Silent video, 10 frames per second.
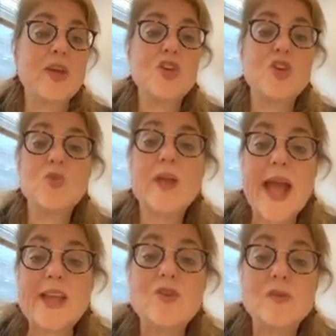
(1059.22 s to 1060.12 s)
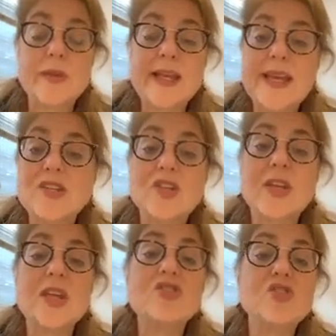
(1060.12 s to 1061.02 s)
You can use
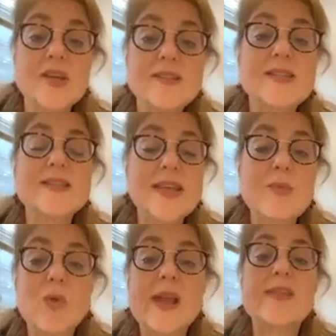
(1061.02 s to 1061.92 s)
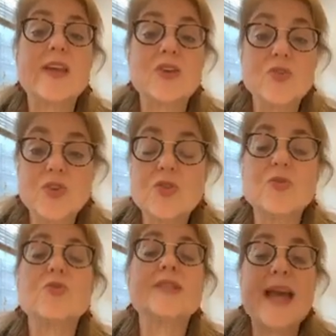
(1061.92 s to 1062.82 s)
medication just the same way that you
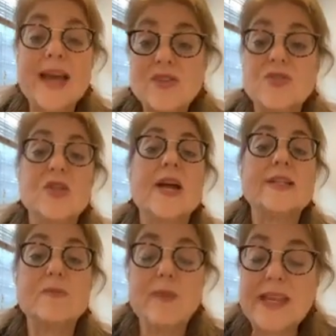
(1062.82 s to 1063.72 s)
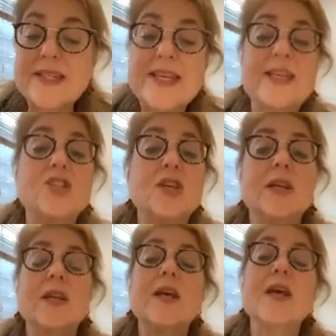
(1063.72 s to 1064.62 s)
use exercise,
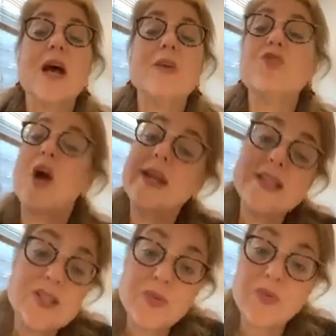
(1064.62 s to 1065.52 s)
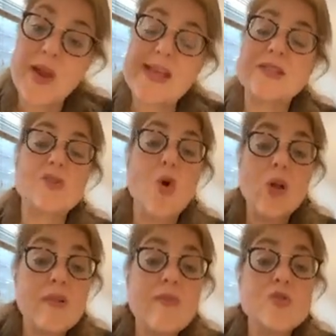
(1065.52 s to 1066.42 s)
meditation, talking to your friends.
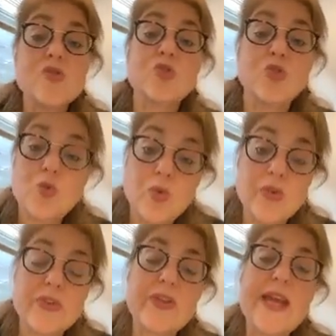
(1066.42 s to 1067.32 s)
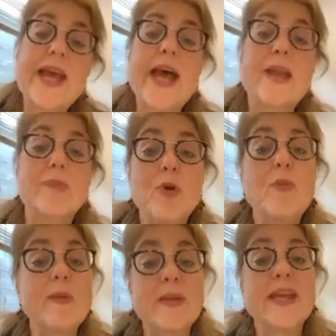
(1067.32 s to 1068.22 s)
All of those are tools, and
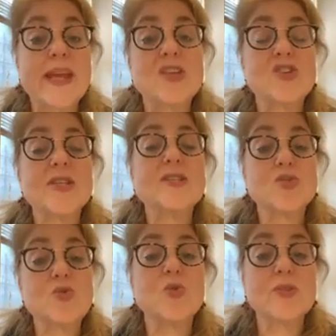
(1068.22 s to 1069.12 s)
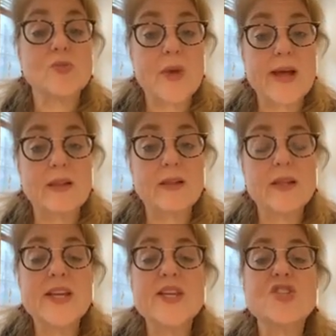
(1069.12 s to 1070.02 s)
appropriate medication is a tool as well.
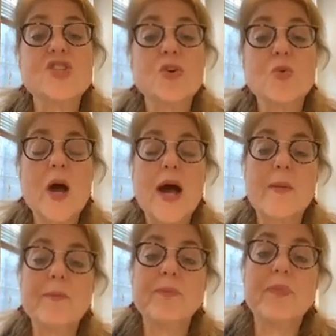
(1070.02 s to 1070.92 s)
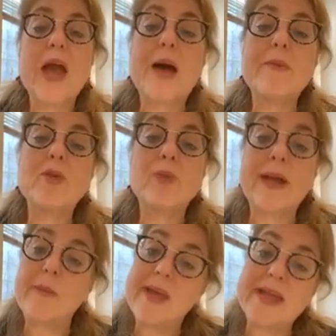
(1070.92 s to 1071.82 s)
So I'm going to
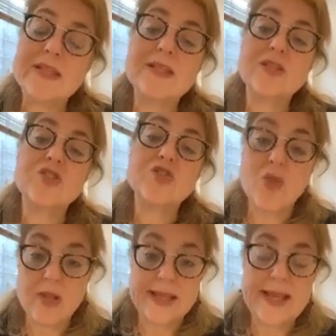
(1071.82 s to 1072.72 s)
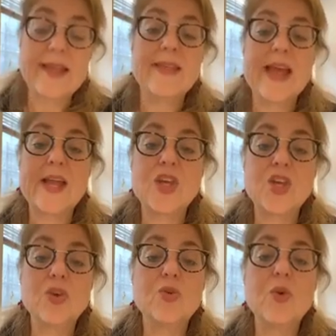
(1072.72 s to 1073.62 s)
recommend strongly that
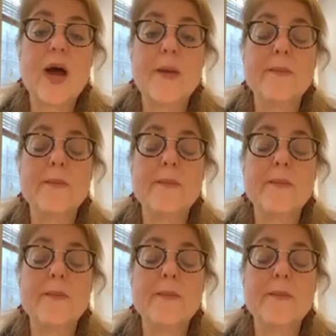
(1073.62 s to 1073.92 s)
you